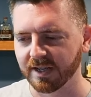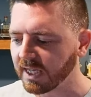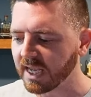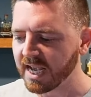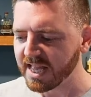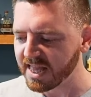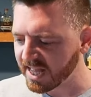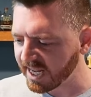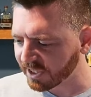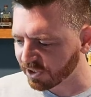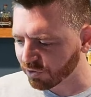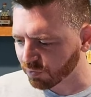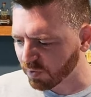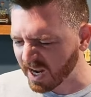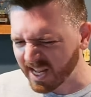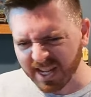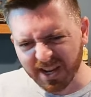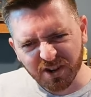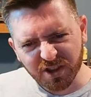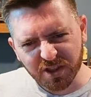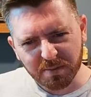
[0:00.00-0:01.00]
And this
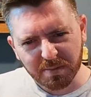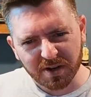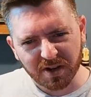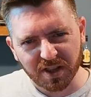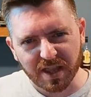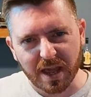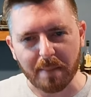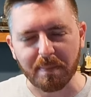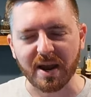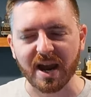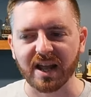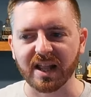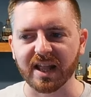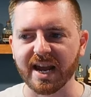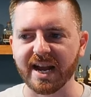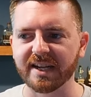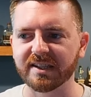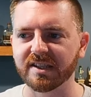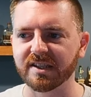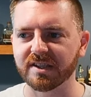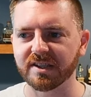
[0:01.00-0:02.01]
right there in the middle of that palate
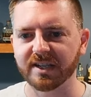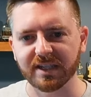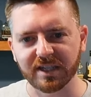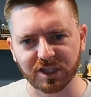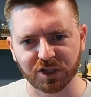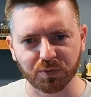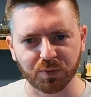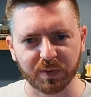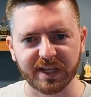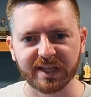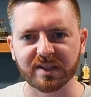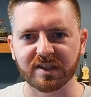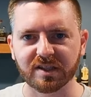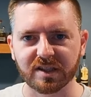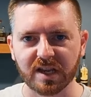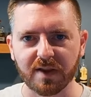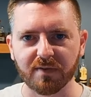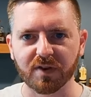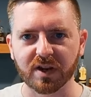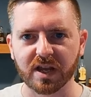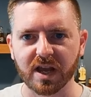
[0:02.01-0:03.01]
has this nice sweet and
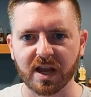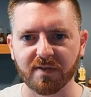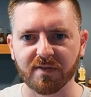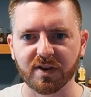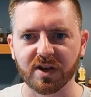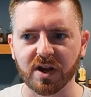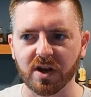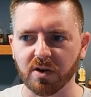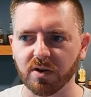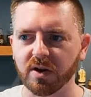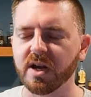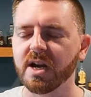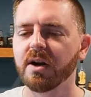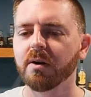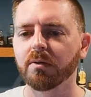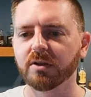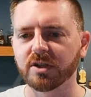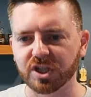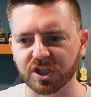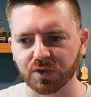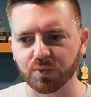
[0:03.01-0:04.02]
savory kind of a note,
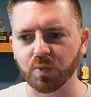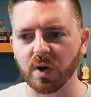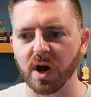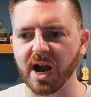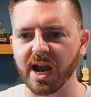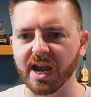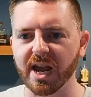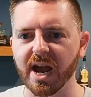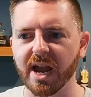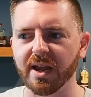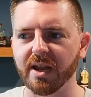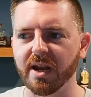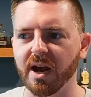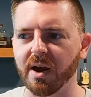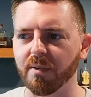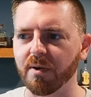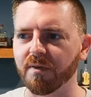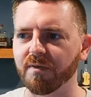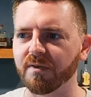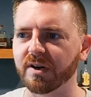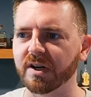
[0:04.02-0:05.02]
which is why I, I
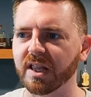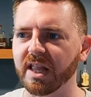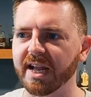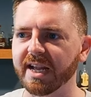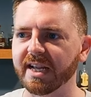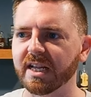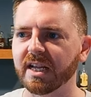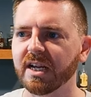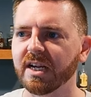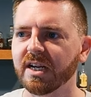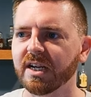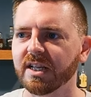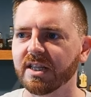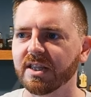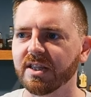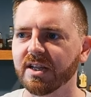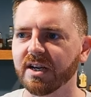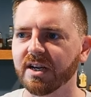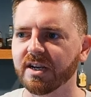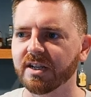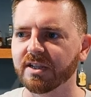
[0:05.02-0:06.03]
refer to like
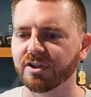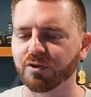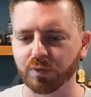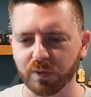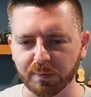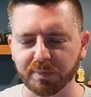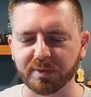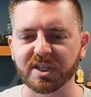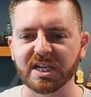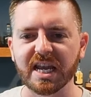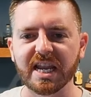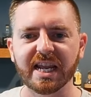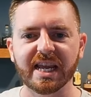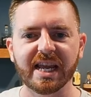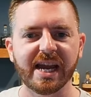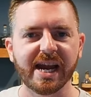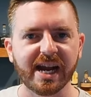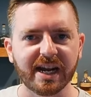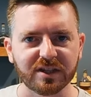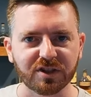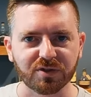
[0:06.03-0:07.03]
the sweet potato
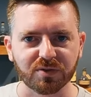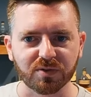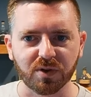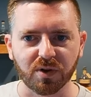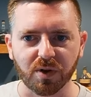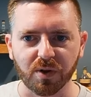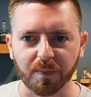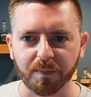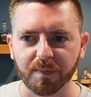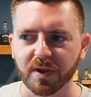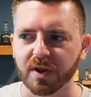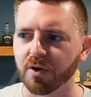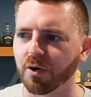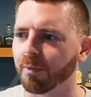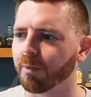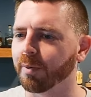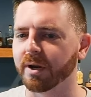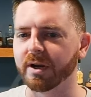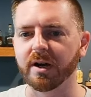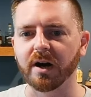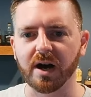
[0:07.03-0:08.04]
casserole or
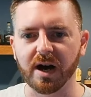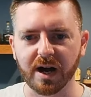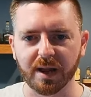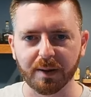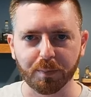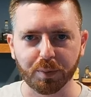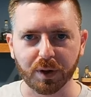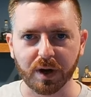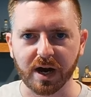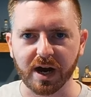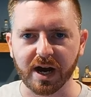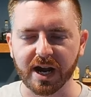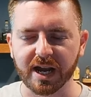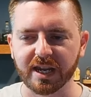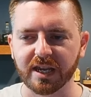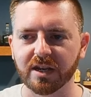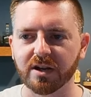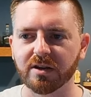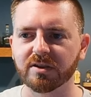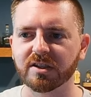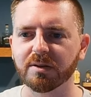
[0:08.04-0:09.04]
pecan pie,
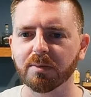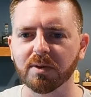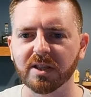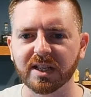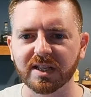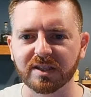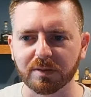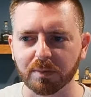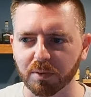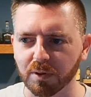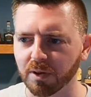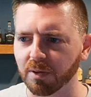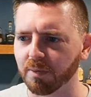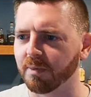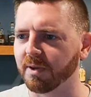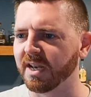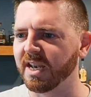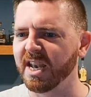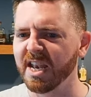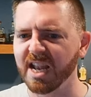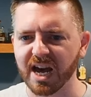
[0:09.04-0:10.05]
you know, something that's a little
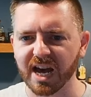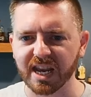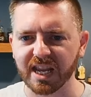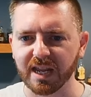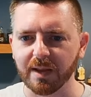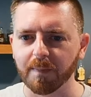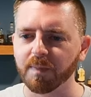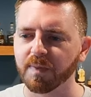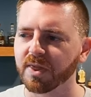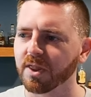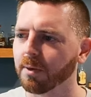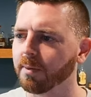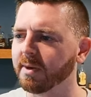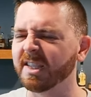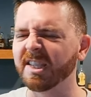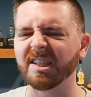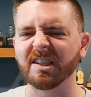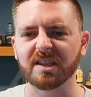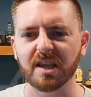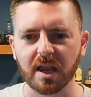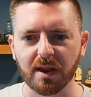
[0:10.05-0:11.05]
bit nutty, a little bit
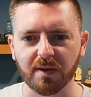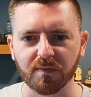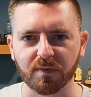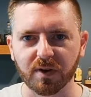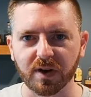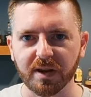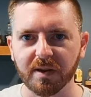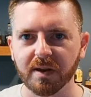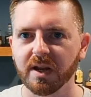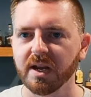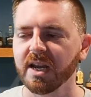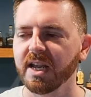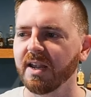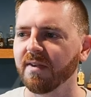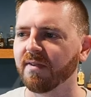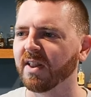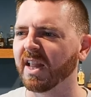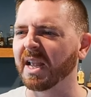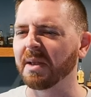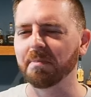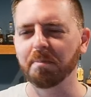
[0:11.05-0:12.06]
savory,
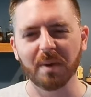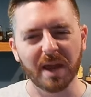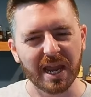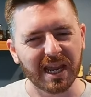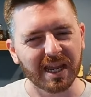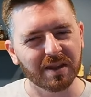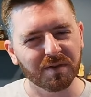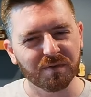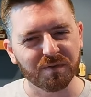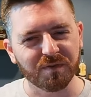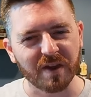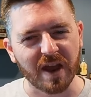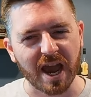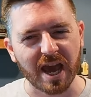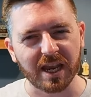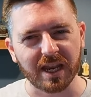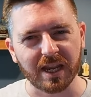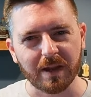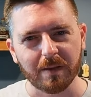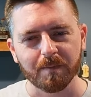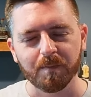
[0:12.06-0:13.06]
even like bacon
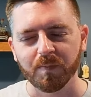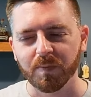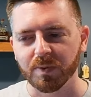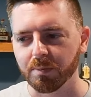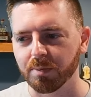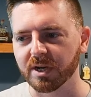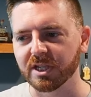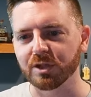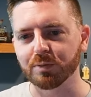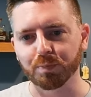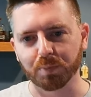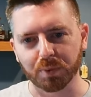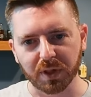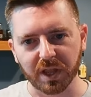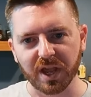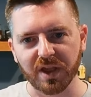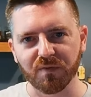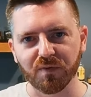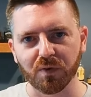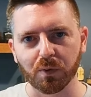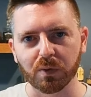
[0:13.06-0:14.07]
fatty, but it's
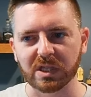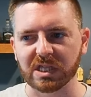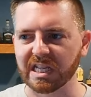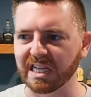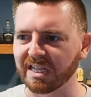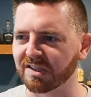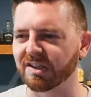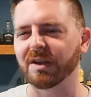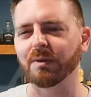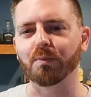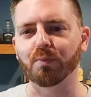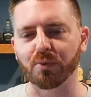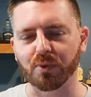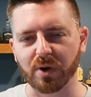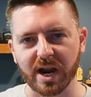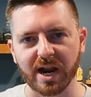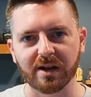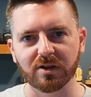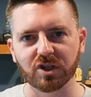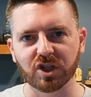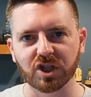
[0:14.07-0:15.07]
playful with things like
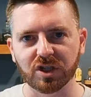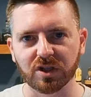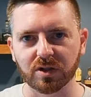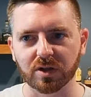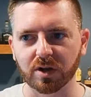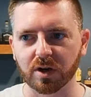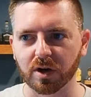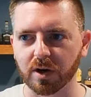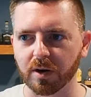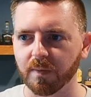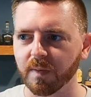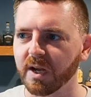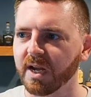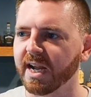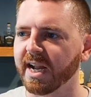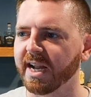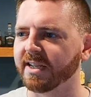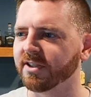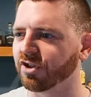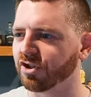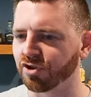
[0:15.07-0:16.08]
brown sugar
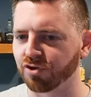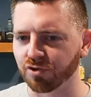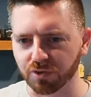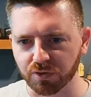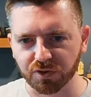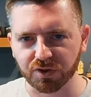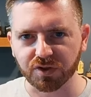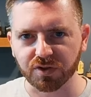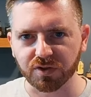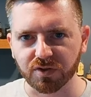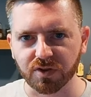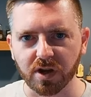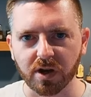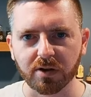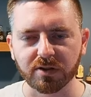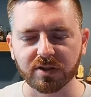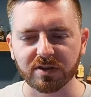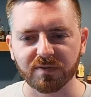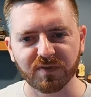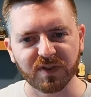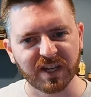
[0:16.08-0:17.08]
and streusel
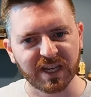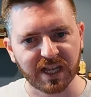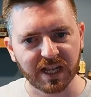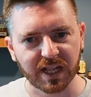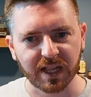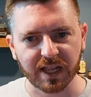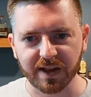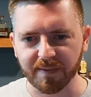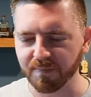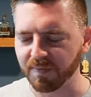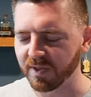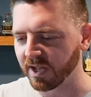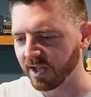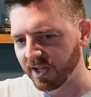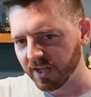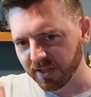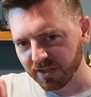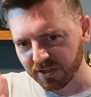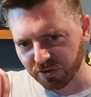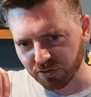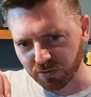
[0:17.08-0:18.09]
notes, the vanilla, and the,
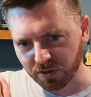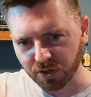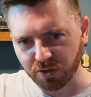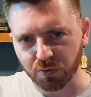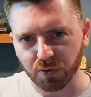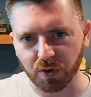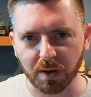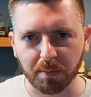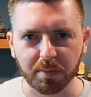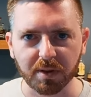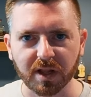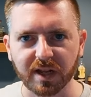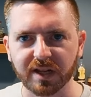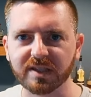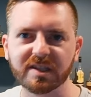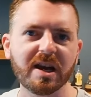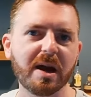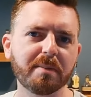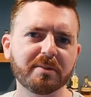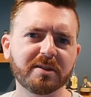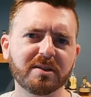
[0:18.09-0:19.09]
the sort of crumble on
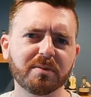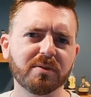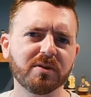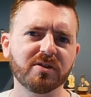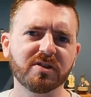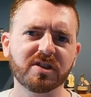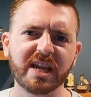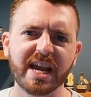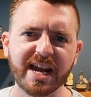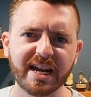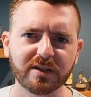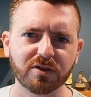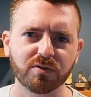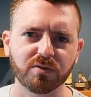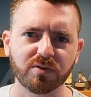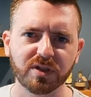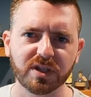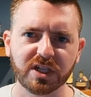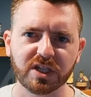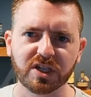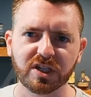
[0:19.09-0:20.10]
top of some of those
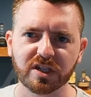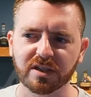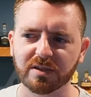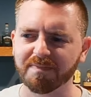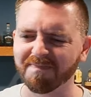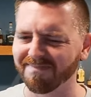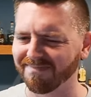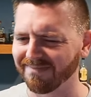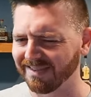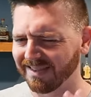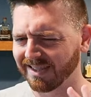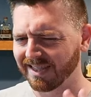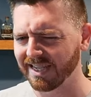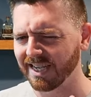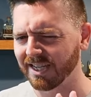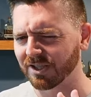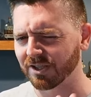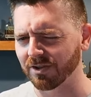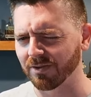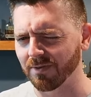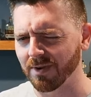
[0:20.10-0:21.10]
casserole dishes.
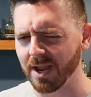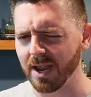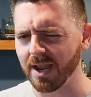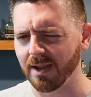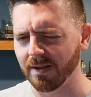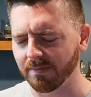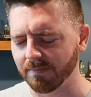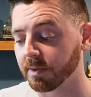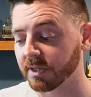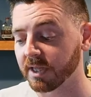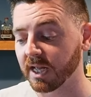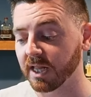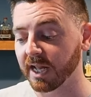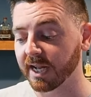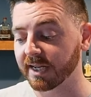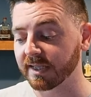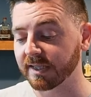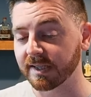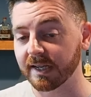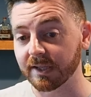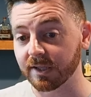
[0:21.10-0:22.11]
That's great. But then,
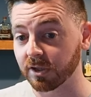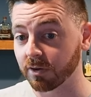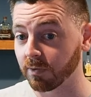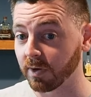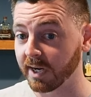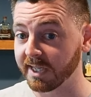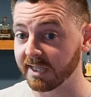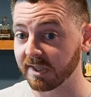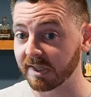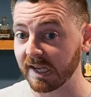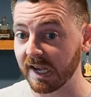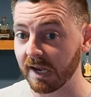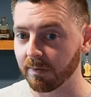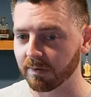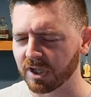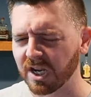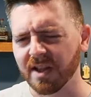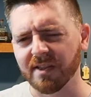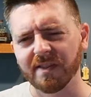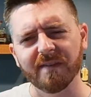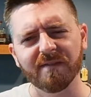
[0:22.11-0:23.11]
like I said, it's a grain
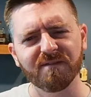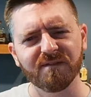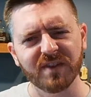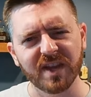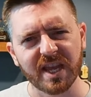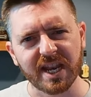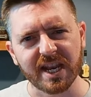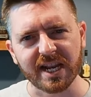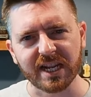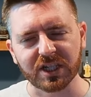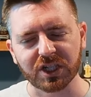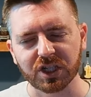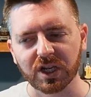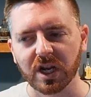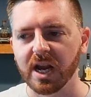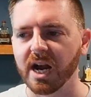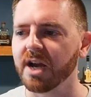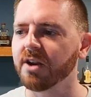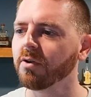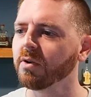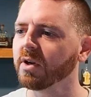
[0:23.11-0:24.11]
sandwich. The finish,
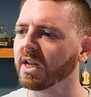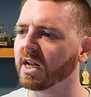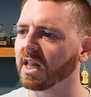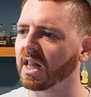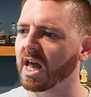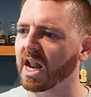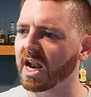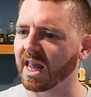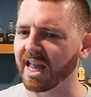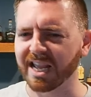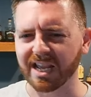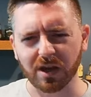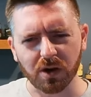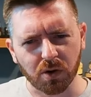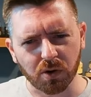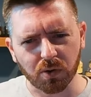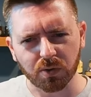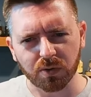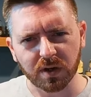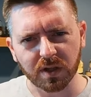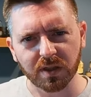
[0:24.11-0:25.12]
I don't get a lot of like
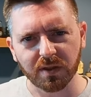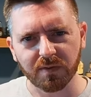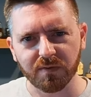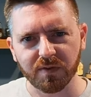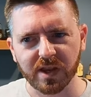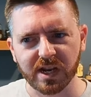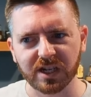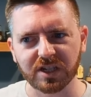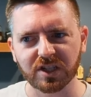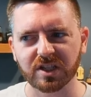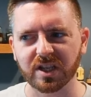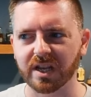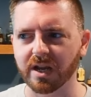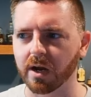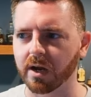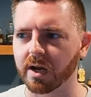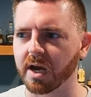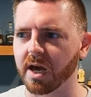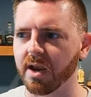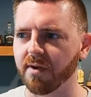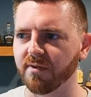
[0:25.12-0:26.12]
oak on the finish, like
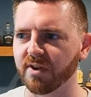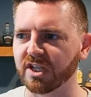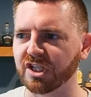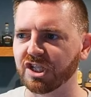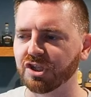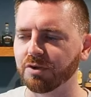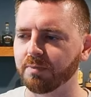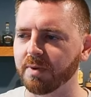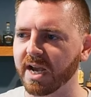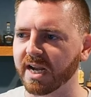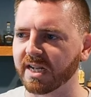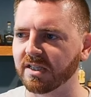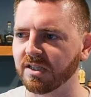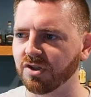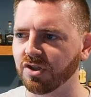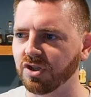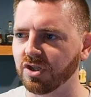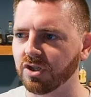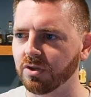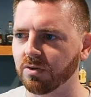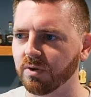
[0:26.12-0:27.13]
I kind of
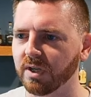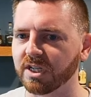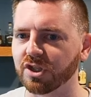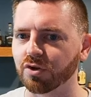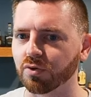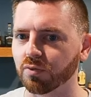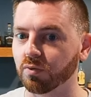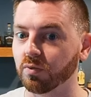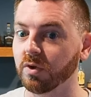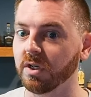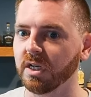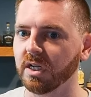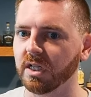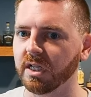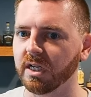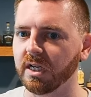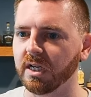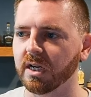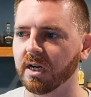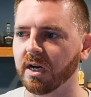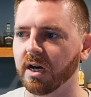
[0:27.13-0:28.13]
expected to. It's
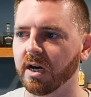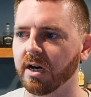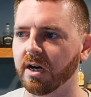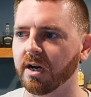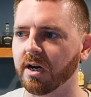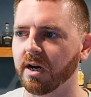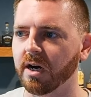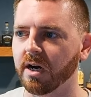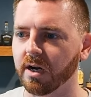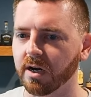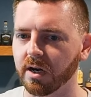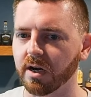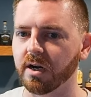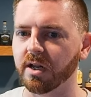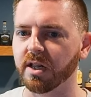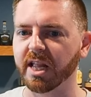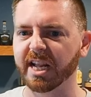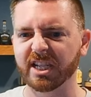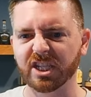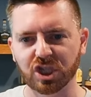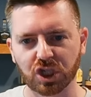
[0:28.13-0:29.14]
really a, a, a
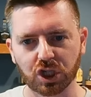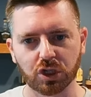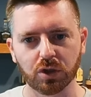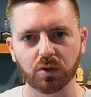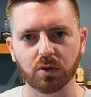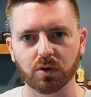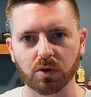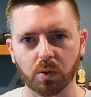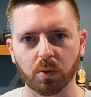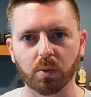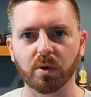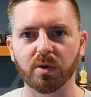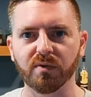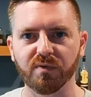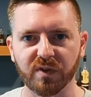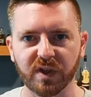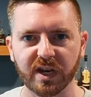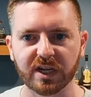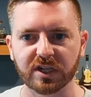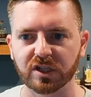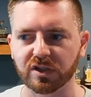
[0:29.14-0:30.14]
like stewed corn
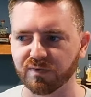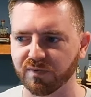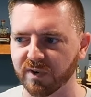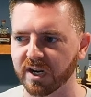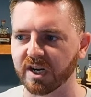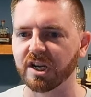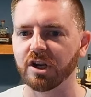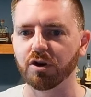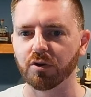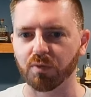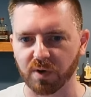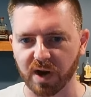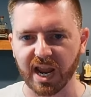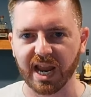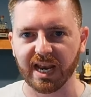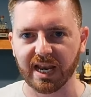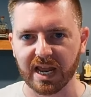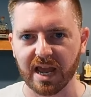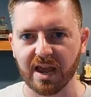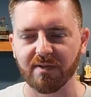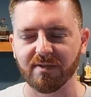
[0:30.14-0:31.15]
finish. It's very
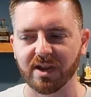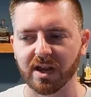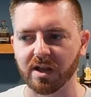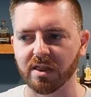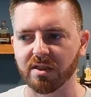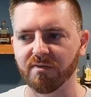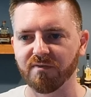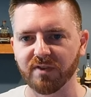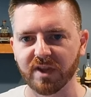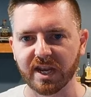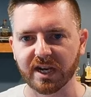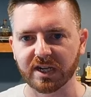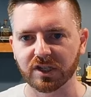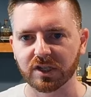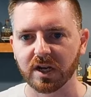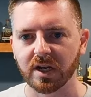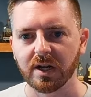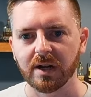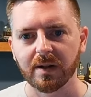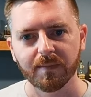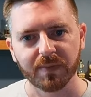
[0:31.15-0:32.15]
grain heavy on the finish.
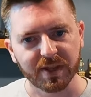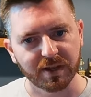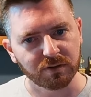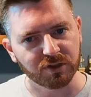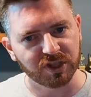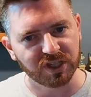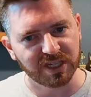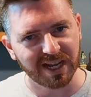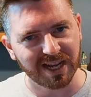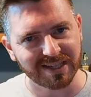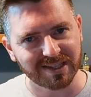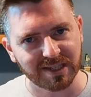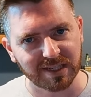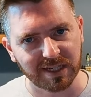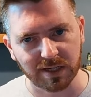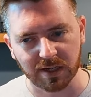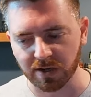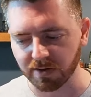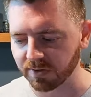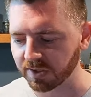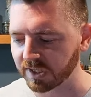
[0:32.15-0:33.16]
Those
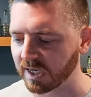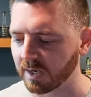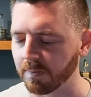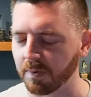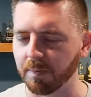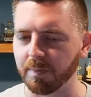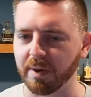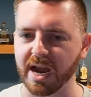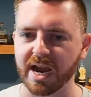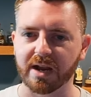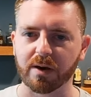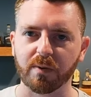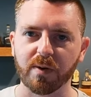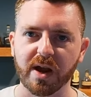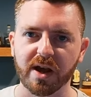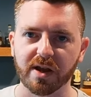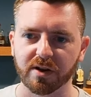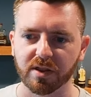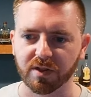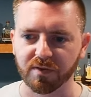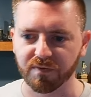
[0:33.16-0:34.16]
dusty notes coming back
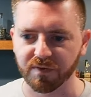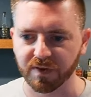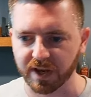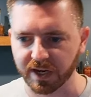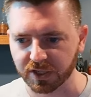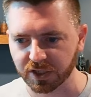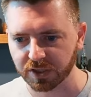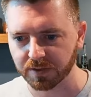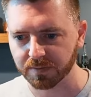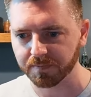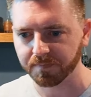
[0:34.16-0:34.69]
around on the finish.